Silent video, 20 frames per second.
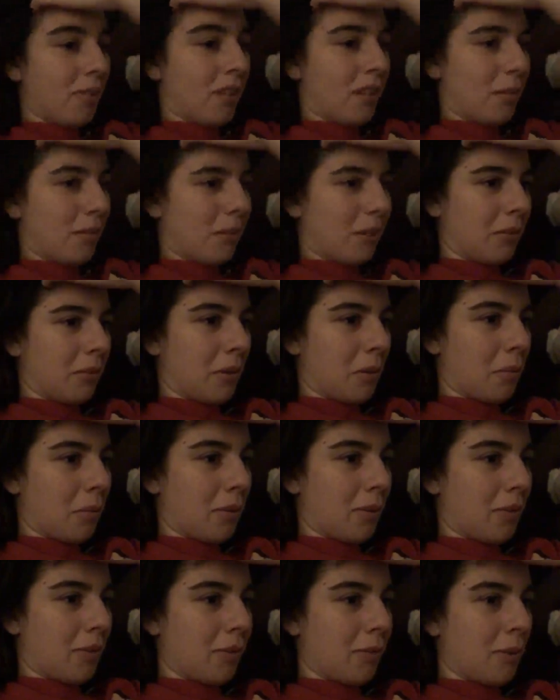But I'm like,
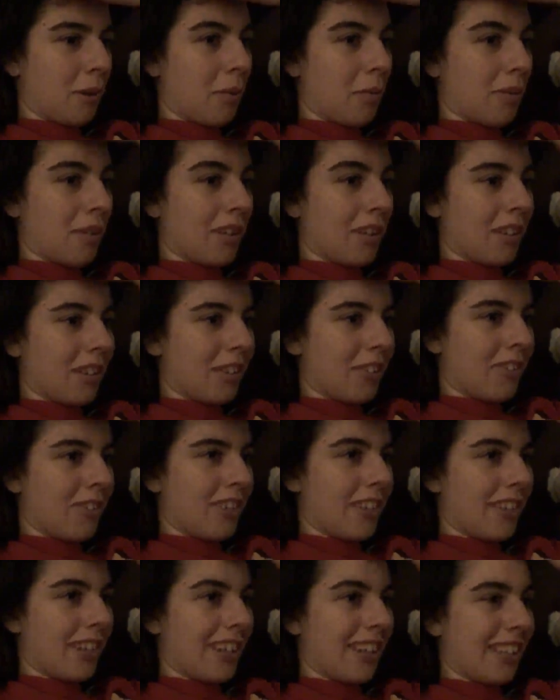my brother's probably gonna
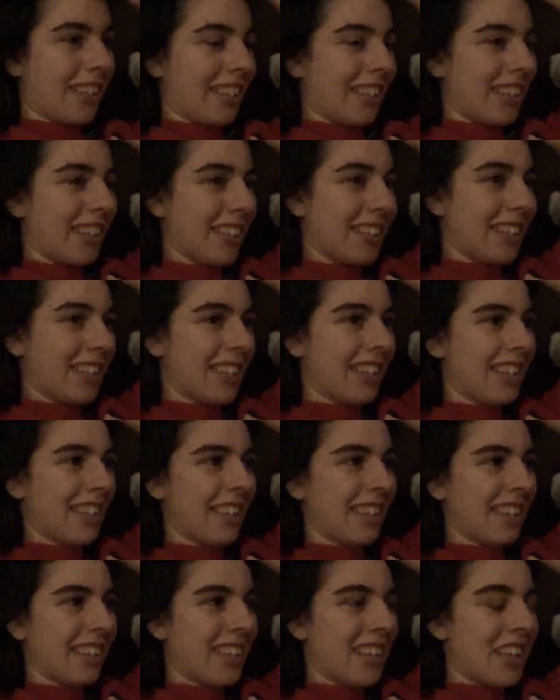drink it,
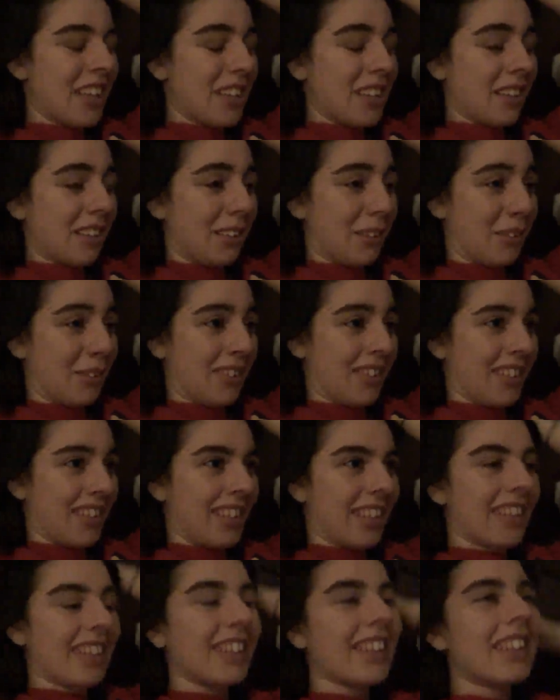low
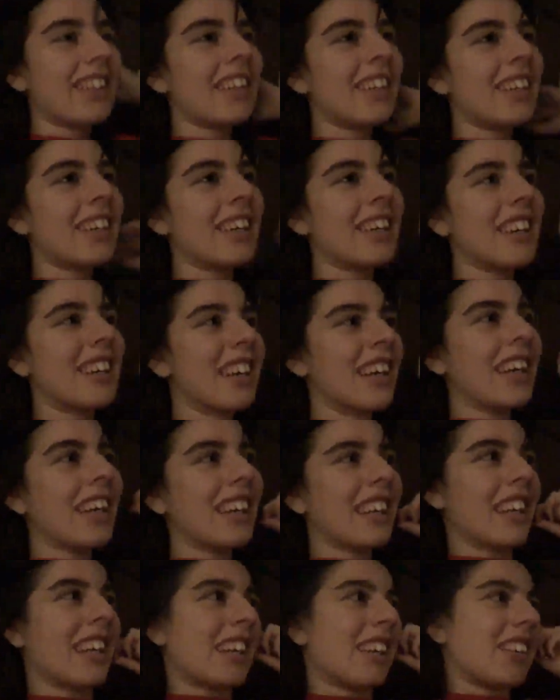key.
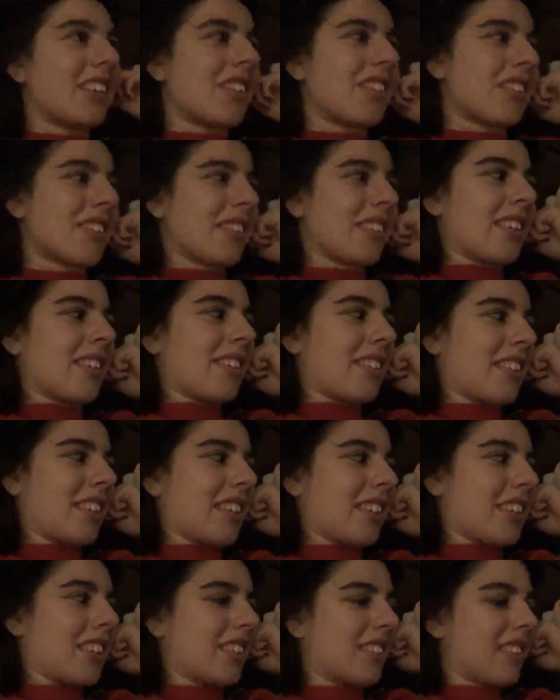And I just like,
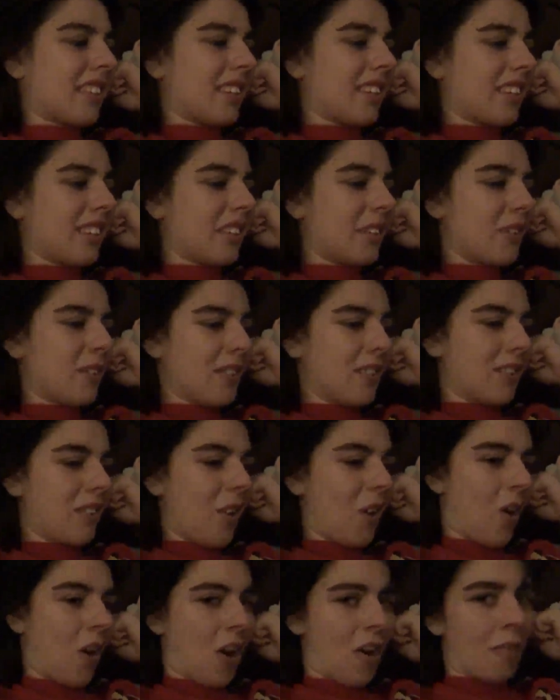he's like, oh, it's
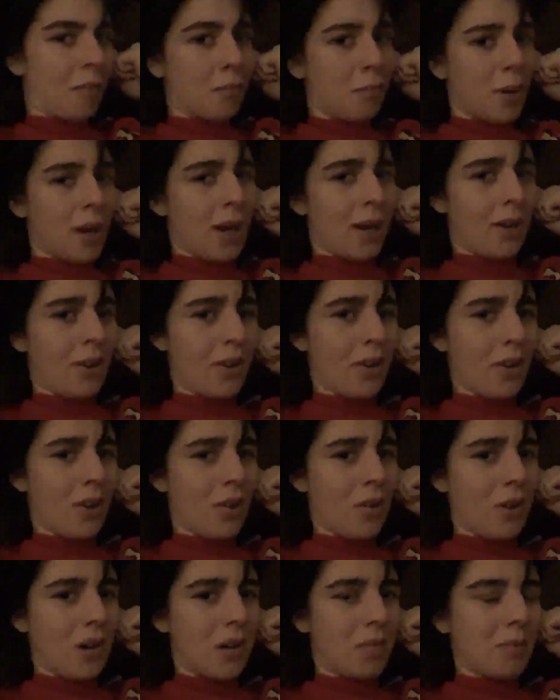off-brand. No.
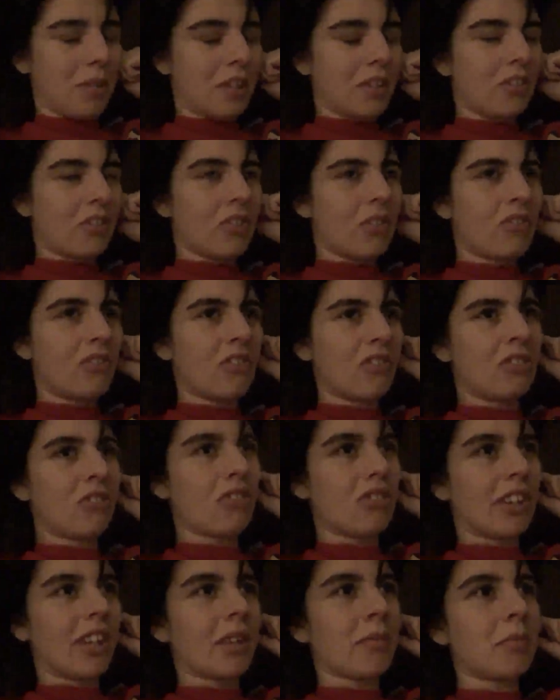And I'm like, dude, just
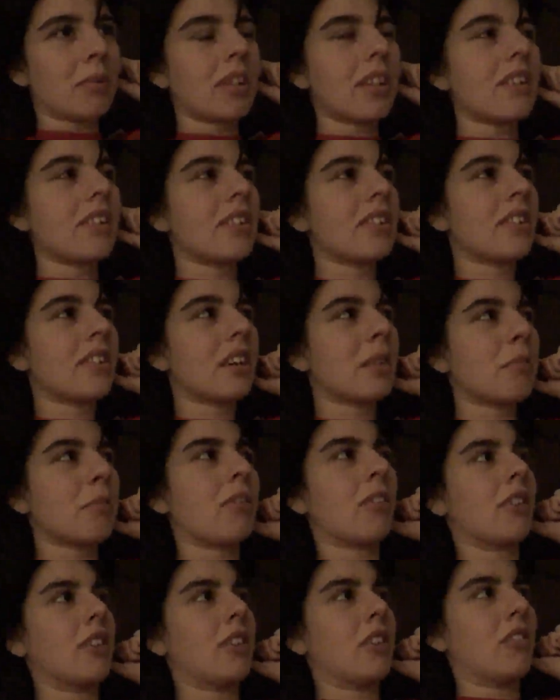drink it, please. I'm not
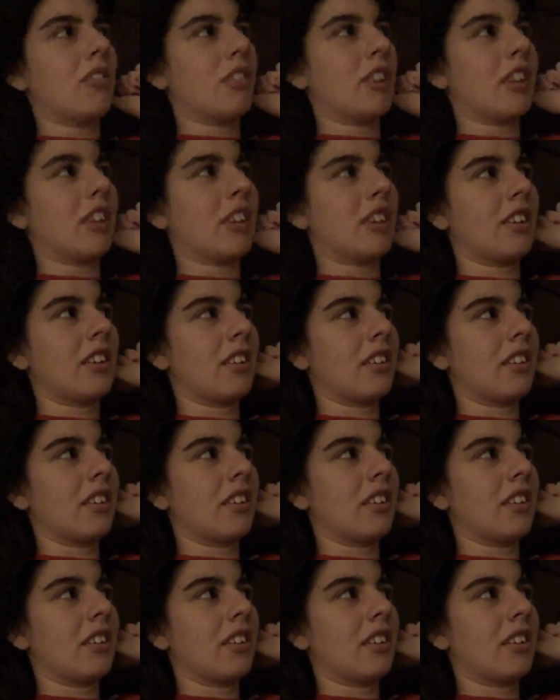gonna drink it.